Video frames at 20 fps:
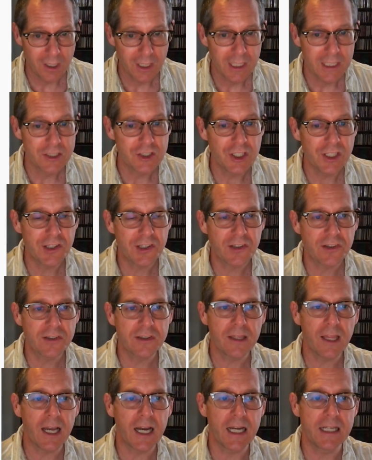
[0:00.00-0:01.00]
She
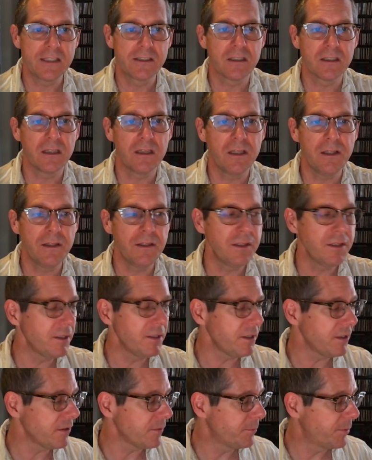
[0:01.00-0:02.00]
slides a
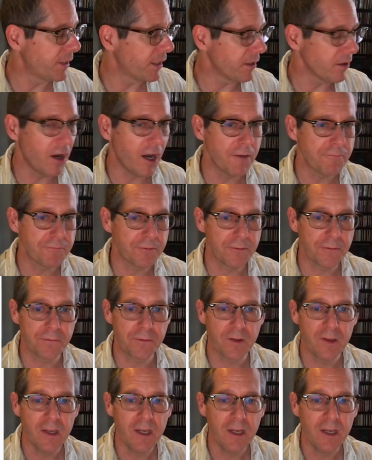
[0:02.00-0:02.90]
little bit off of